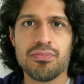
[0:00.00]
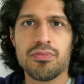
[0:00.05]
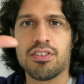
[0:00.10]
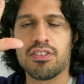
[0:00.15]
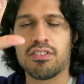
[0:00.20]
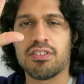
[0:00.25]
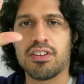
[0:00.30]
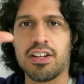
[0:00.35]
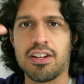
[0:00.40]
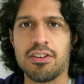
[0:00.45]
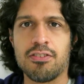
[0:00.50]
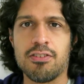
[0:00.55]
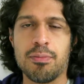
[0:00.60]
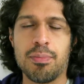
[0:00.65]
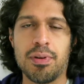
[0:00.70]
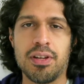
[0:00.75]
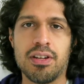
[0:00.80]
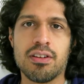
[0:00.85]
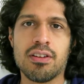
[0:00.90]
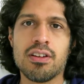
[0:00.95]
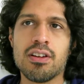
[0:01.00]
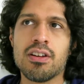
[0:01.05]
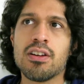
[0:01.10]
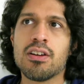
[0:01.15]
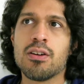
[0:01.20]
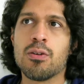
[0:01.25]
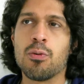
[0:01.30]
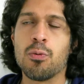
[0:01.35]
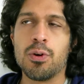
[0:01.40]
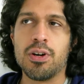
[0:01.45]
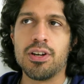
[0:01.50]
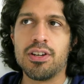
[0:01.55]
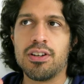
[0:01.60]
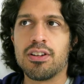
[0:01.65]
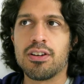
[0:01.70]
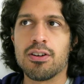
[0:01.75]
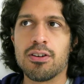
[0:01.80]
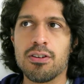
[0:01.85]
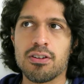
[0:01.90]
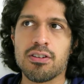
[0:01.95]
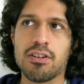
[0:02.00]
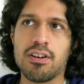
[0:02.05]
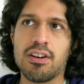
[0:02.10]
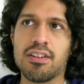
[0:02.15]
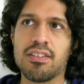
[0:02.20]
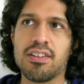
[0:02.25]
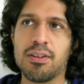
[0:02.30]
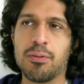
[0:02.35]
just kind of gripping wood to go across.